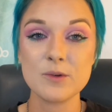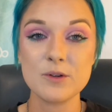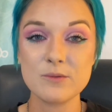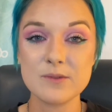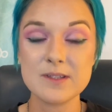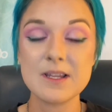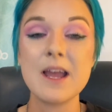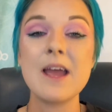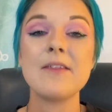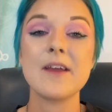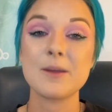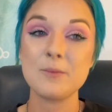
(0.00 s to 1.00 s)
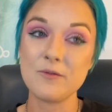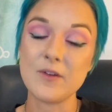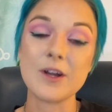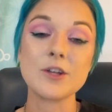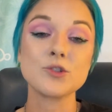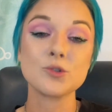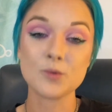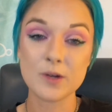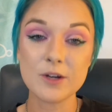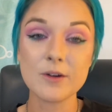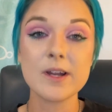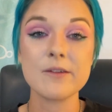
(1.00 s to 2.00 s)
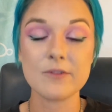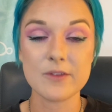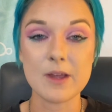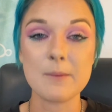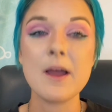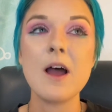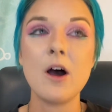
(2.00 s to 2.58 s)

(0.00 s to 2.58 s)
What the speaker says: wounds, that can be very triggering for them.